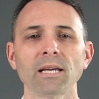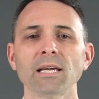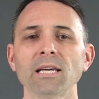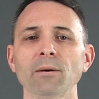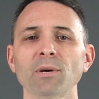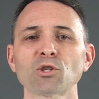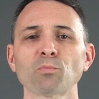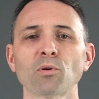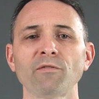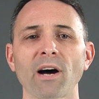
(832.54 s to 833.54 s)
EMS
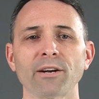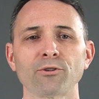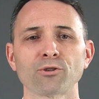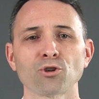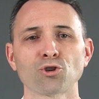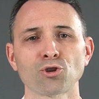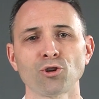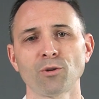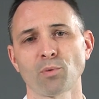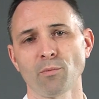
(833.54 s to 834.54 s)
providers
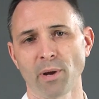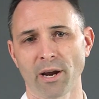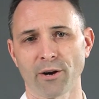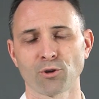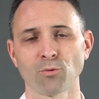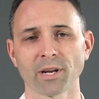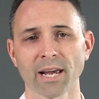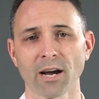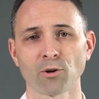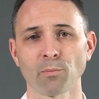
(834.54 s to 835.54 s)
should prepare to
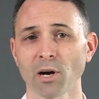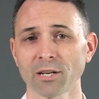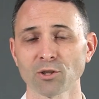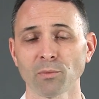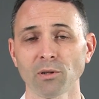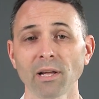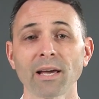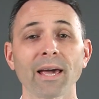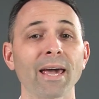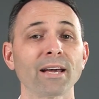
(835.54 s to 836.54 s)
encounter possible
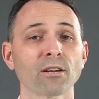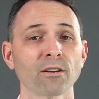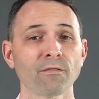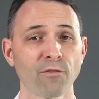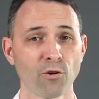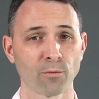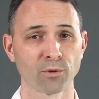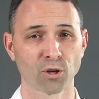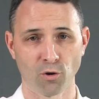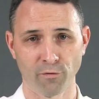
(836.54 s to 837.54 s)
and
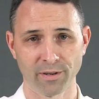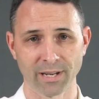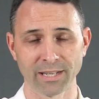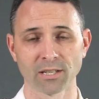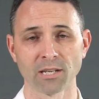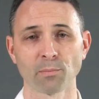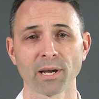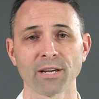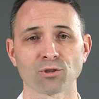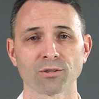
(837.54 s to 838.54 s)
confirmed COVID-19
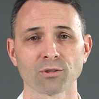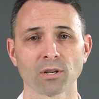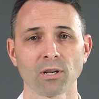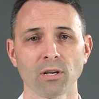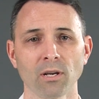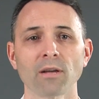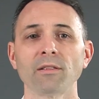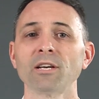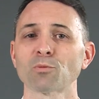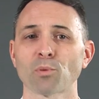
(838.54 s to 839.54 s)
patients.
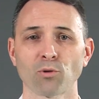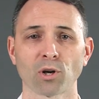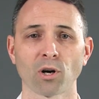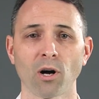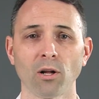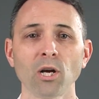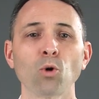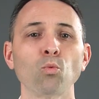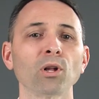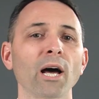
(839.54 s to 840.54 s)
This protocol
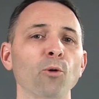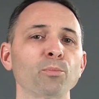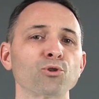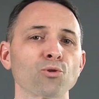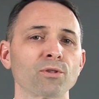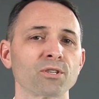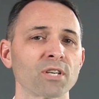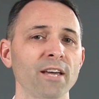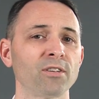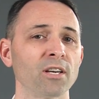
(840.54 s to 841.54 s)
will help ensure the
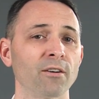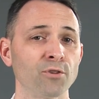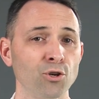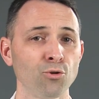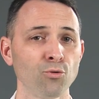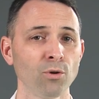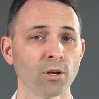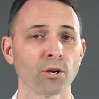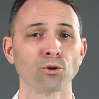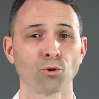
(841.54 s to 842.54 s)
safety of you,
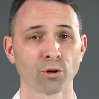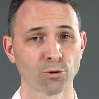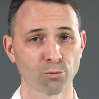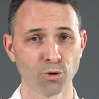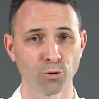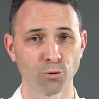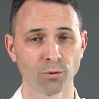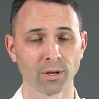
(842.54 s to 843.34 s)
your crew,